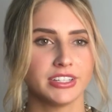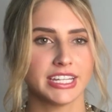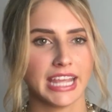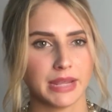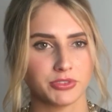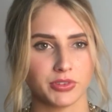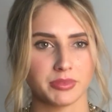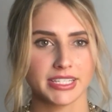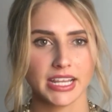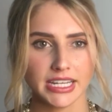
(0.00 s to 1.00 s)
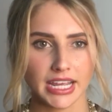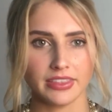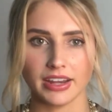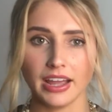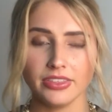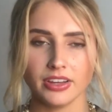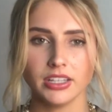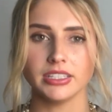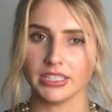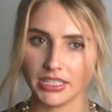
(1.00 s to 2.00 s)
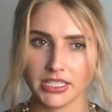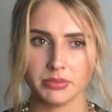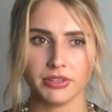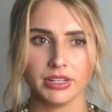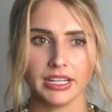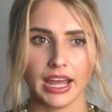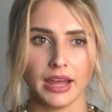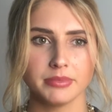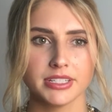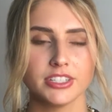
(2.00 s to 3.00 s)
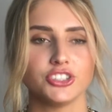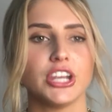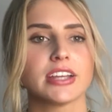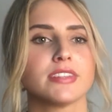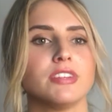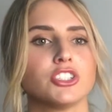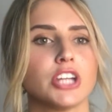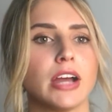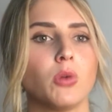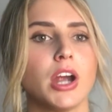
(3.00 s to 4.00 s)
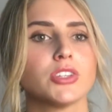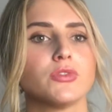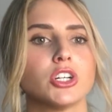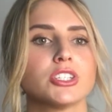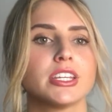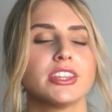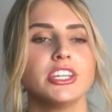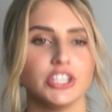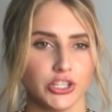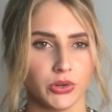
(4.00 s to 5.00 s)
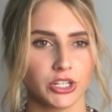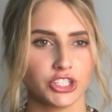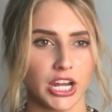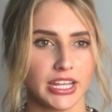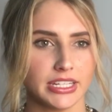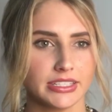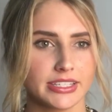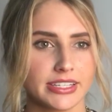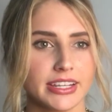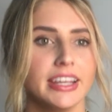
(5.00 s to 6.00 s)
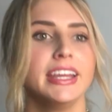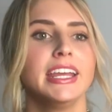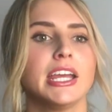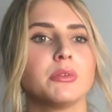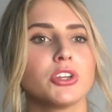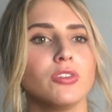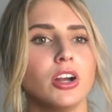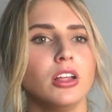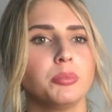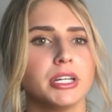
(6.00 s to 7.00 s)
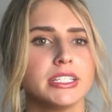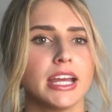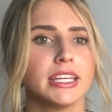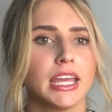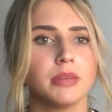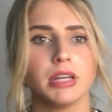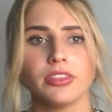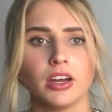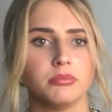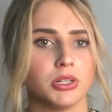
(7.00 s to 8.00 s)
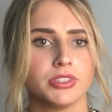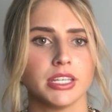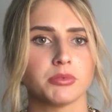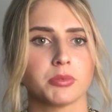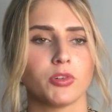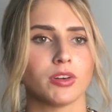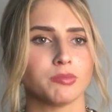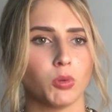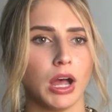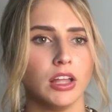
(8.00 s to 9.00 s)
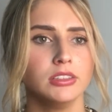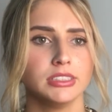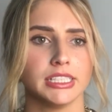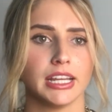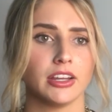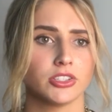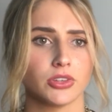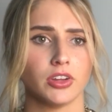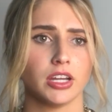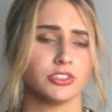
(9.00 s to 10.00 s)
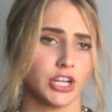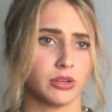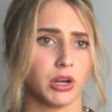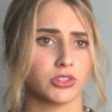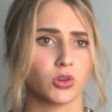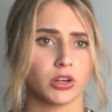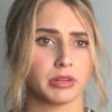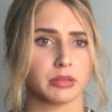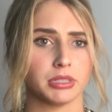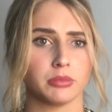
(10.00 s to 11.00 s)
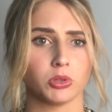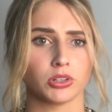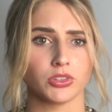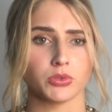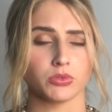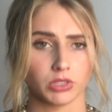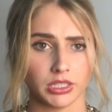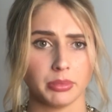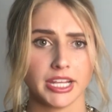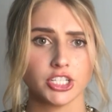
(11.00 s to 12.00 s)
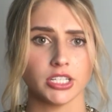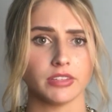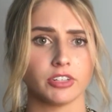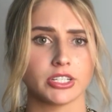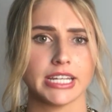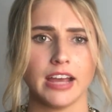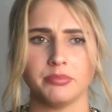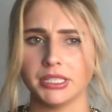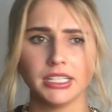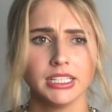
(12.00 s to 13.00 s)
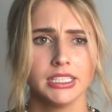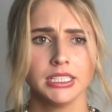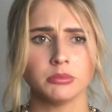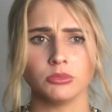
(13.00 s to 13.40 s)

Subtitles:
Moving on to games from Sunday that I thought needed to be recapped. Jacksonville Jaguars versus the New York Giants. It was overall a pretty tight game. I thought both teams performed well, and I also thought Jaguars quarterback Blake Bortles was really patient in the first half, but